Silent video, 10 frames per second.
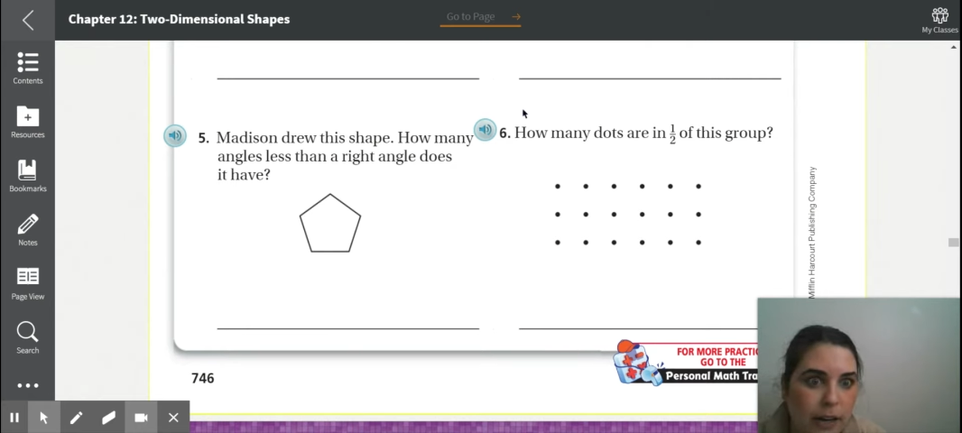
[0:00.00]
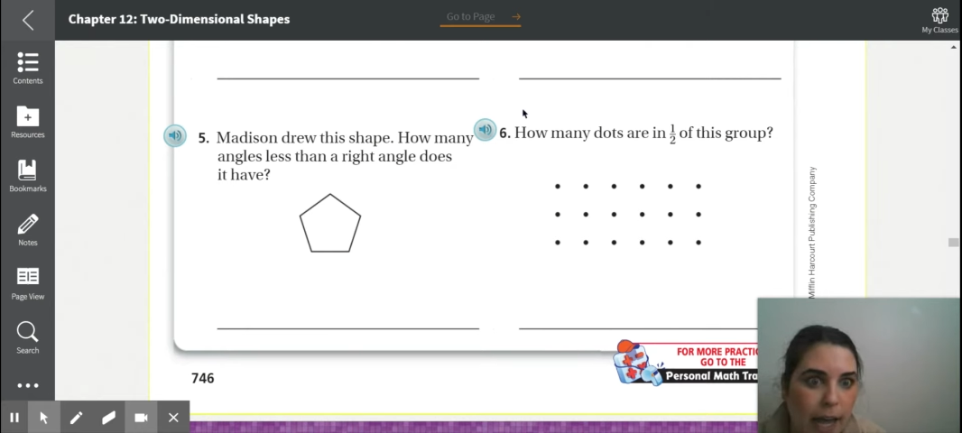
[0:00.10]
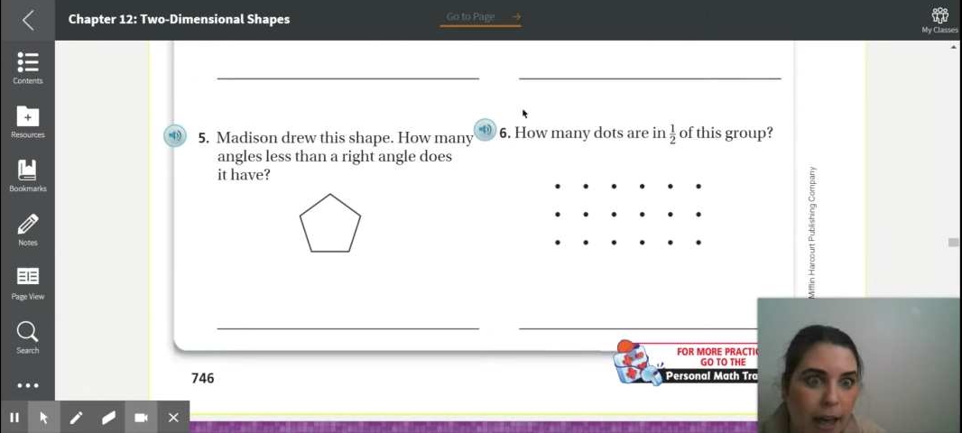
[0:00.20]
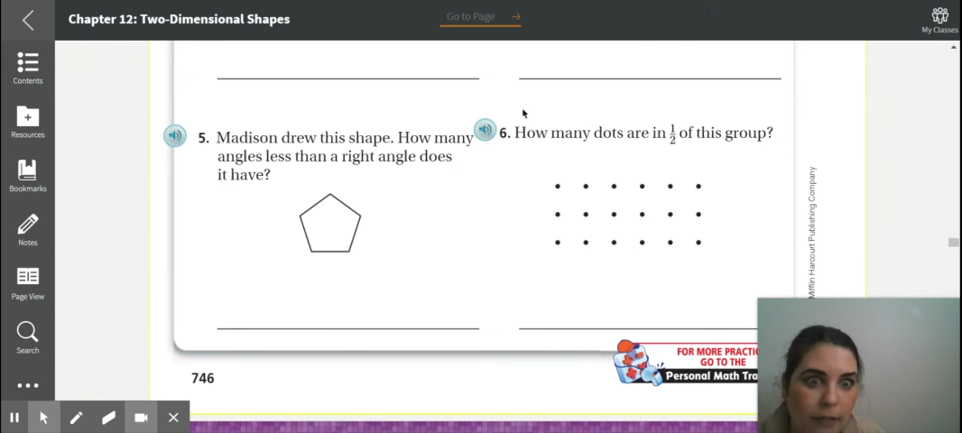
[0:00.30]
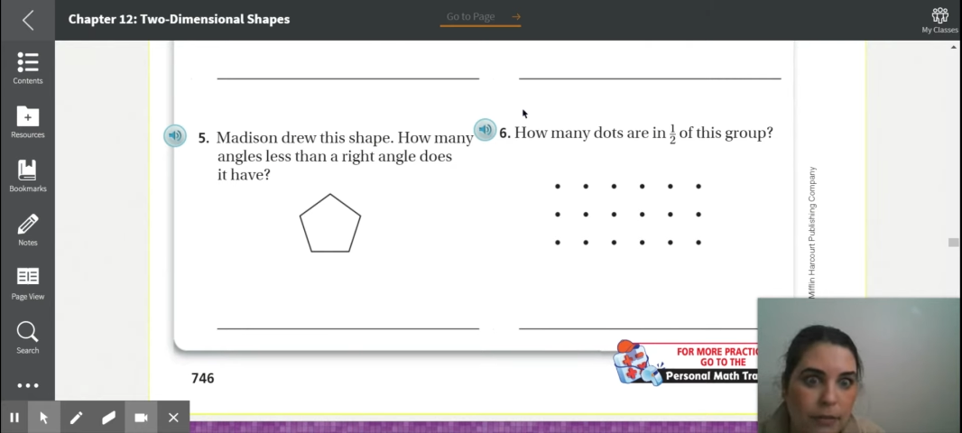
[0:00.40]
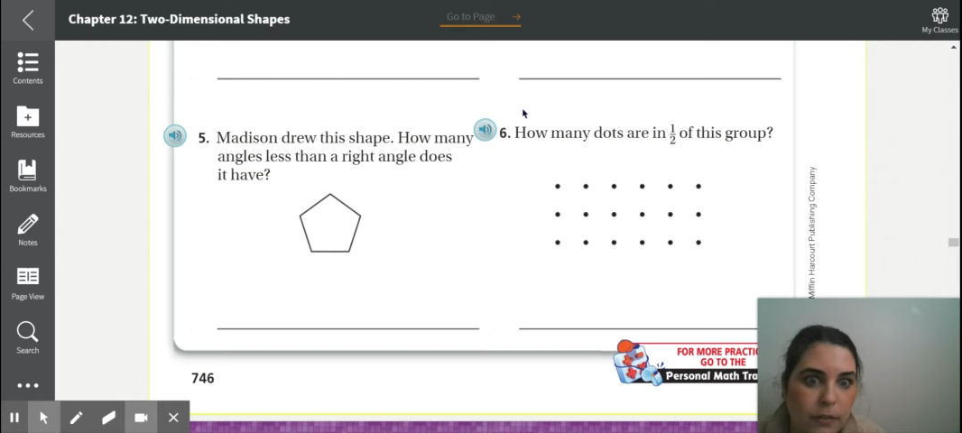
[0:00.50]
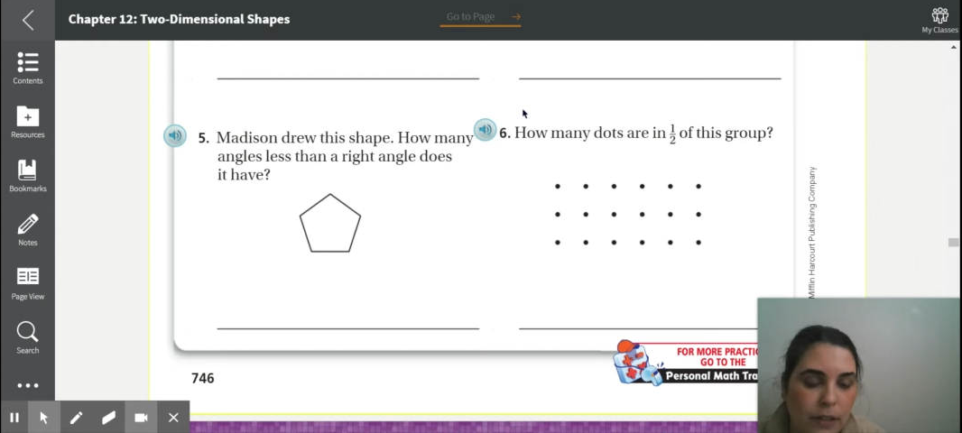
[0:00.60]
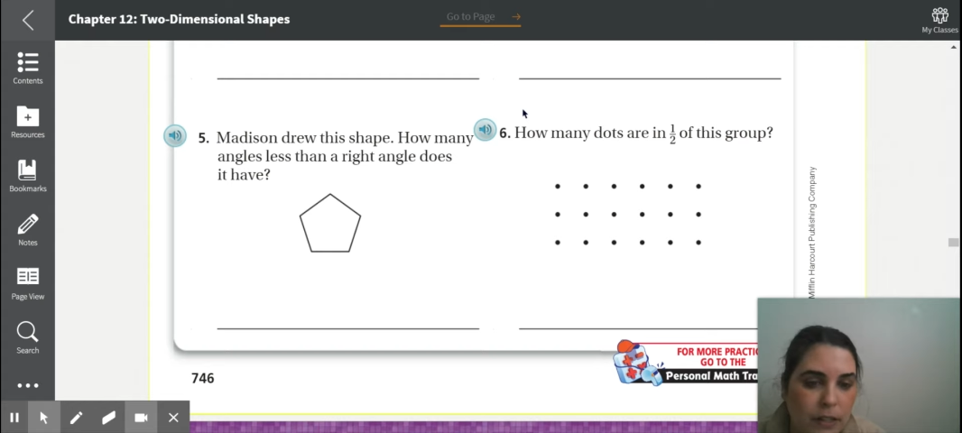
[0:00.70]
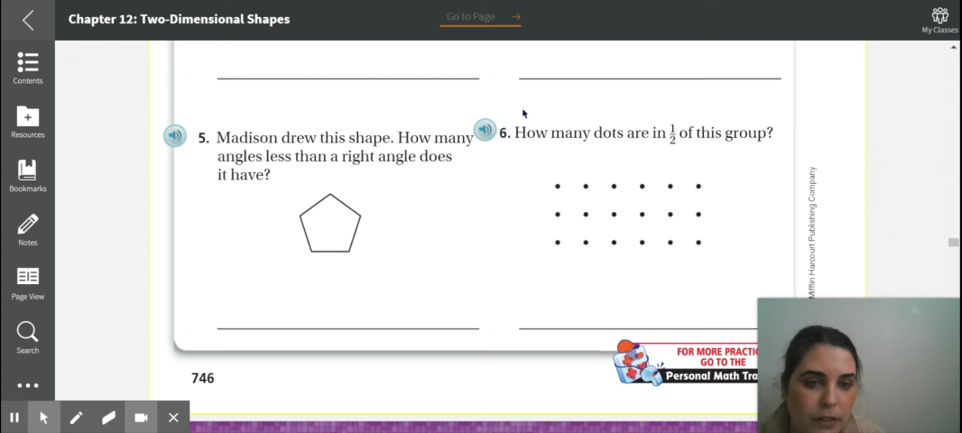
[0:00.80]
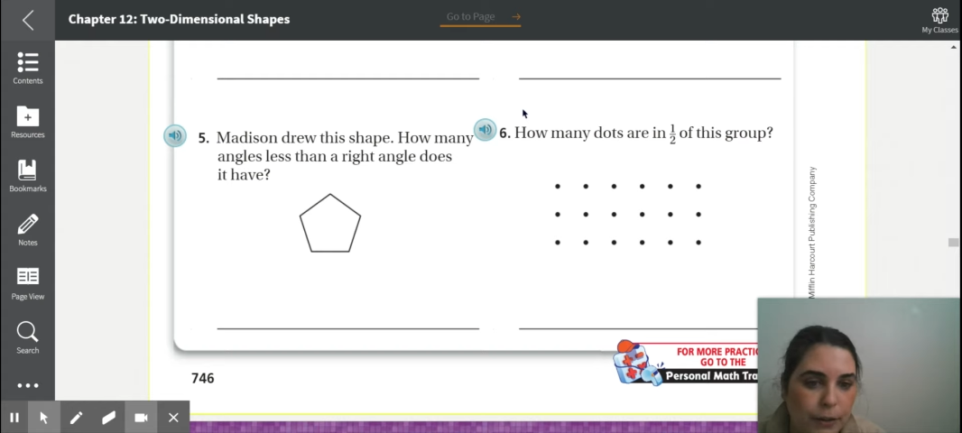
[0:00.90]
half of
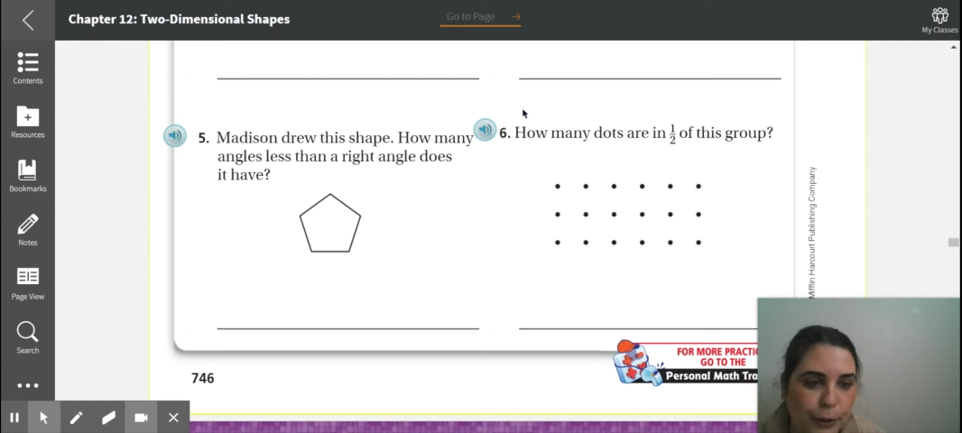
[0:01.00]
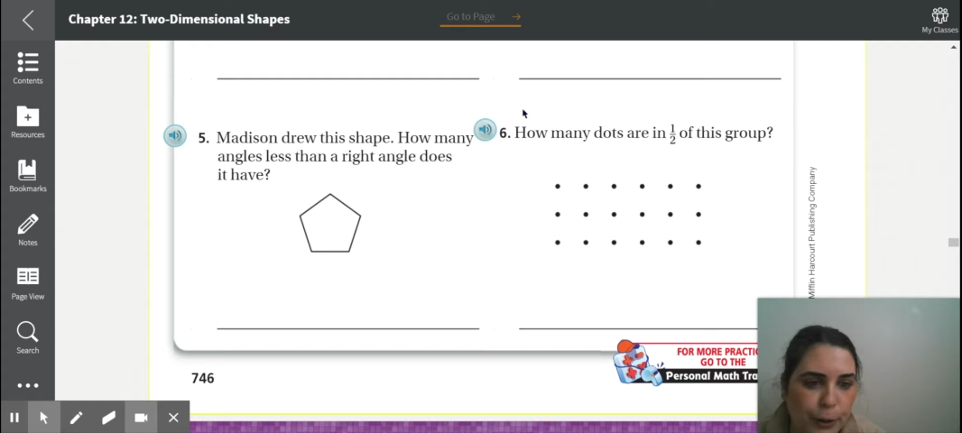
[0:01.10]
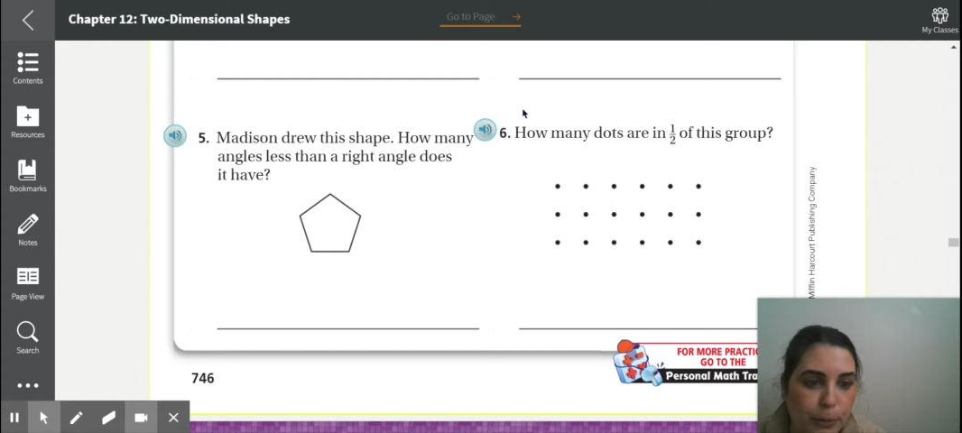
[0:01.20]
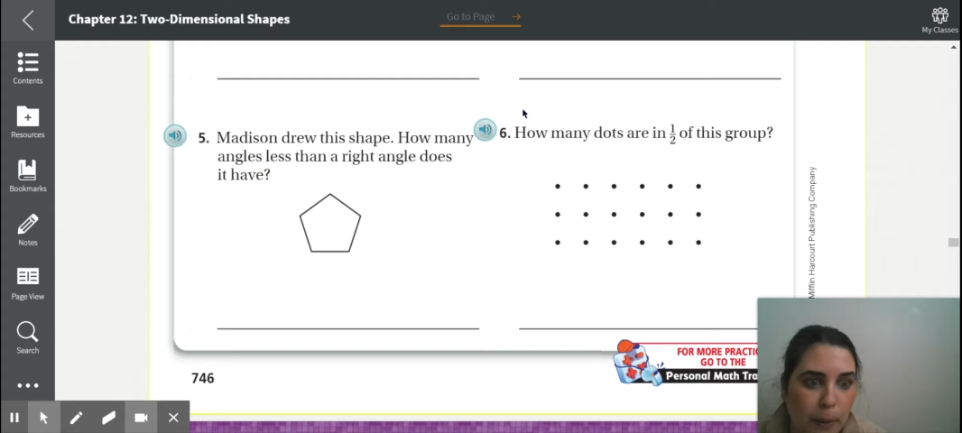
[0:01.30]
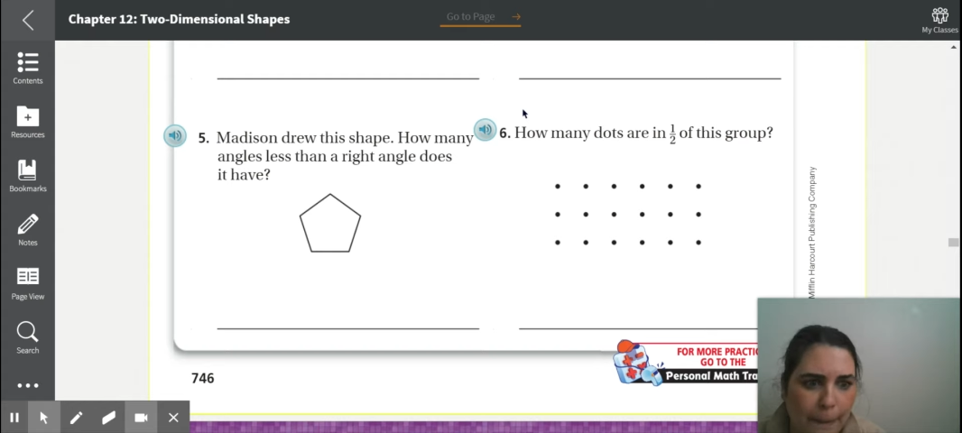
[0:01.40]
this group?